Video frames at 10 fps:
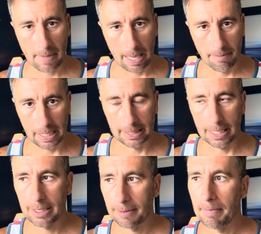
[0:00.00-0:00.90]
Makes
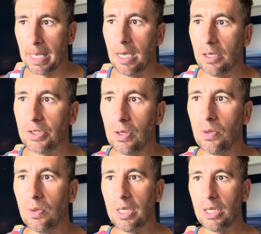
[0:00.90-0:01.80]
sense?
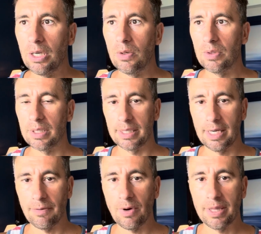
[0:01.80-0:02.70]
So,
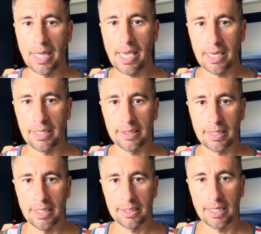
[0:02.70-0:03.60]
different things
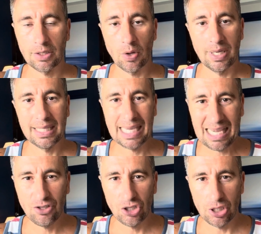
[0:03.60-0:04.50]
it's going to
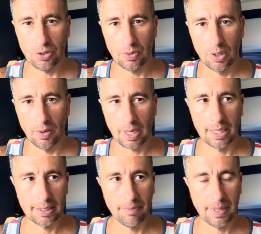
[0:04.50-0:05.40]
teach you. Okay,
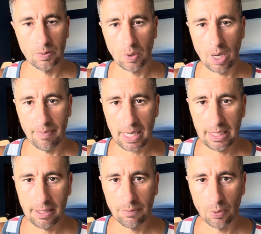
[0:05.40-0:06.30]
some things will come
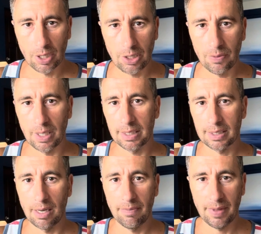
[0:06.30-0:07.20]
easy for you, and
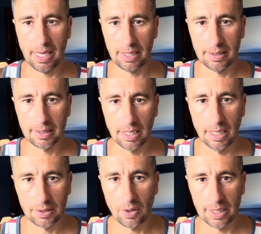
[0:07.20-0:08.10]
some things
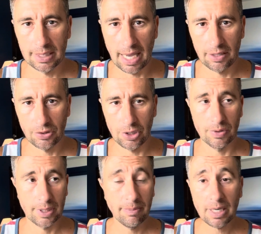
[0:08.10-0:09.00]
it's going to test you.
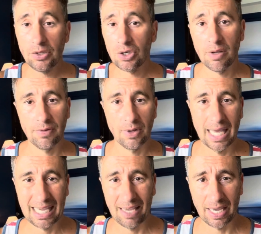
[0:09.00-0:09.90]
Sometimes you're going to feel
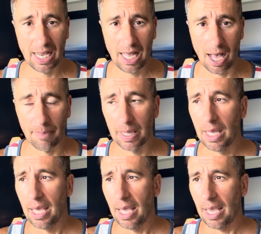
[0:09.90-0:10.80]
like giving up.
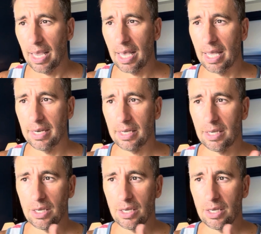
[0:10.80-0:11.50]
And,